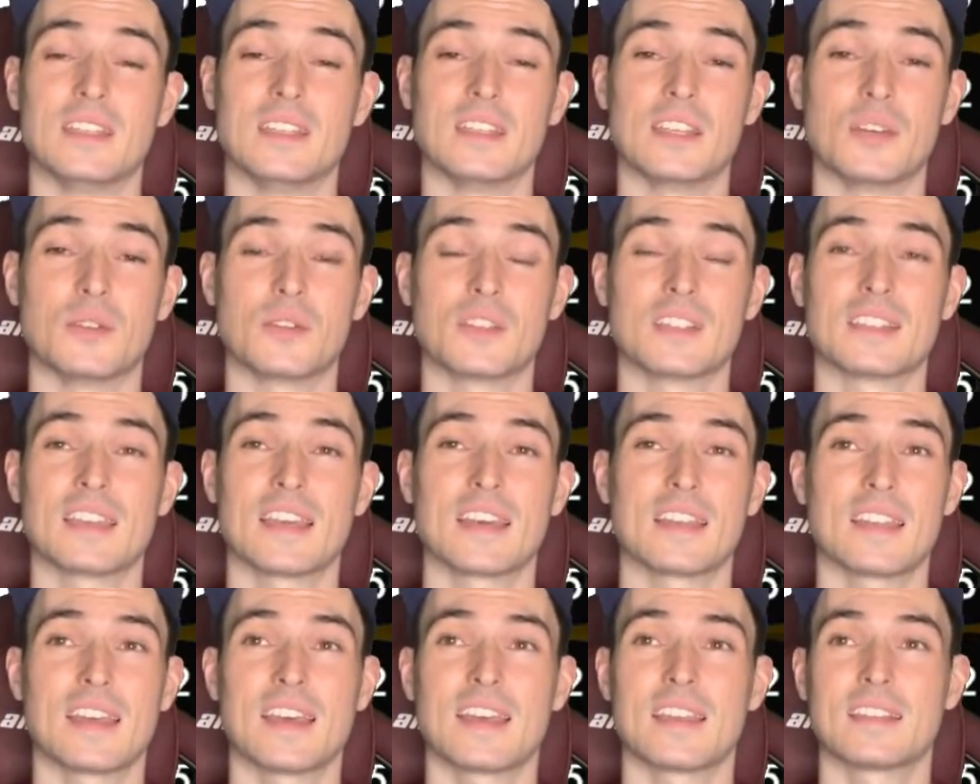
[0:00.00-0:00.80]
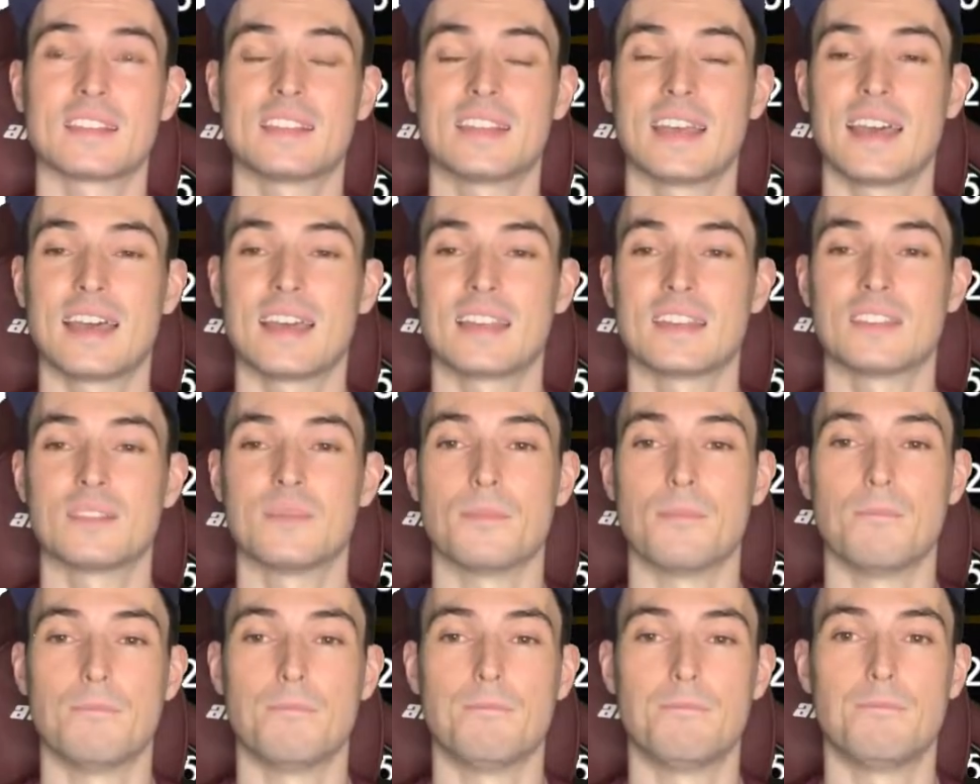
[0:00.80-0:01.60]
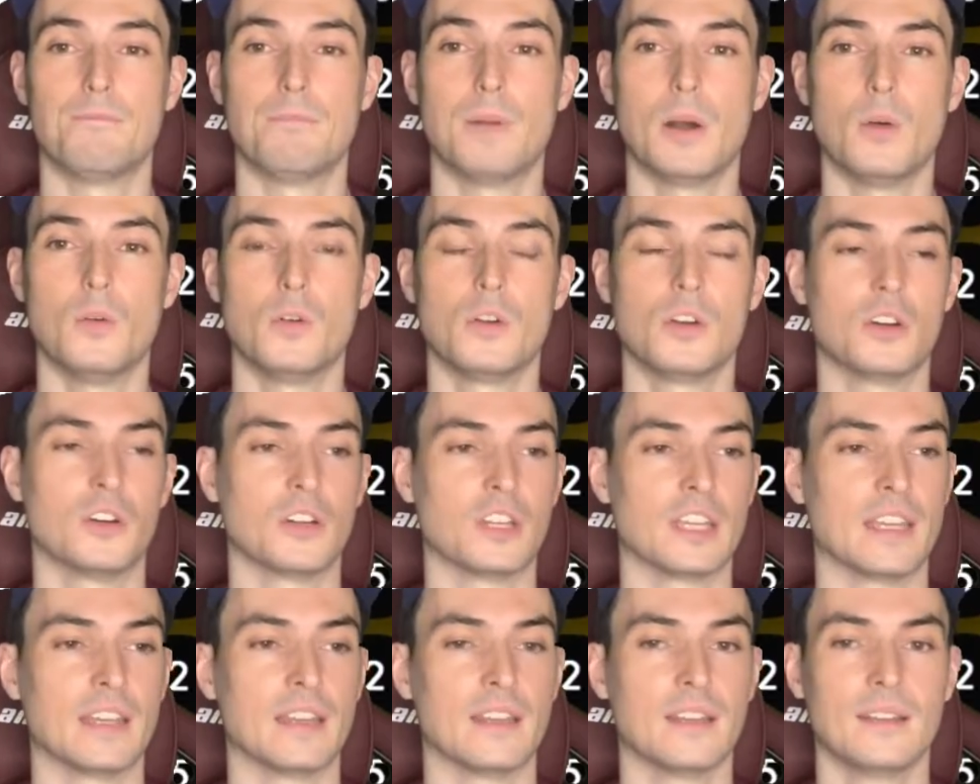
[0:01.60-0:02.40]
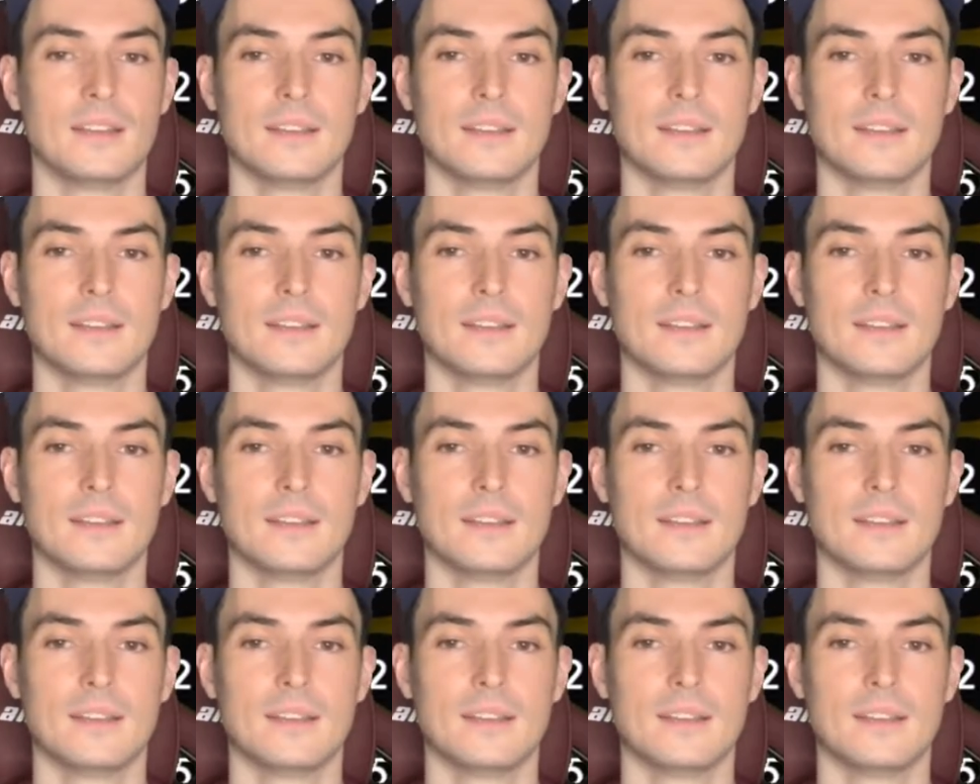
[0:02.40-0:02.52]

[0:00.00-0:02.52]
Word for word: you know, because that, that, that had some bulk on it.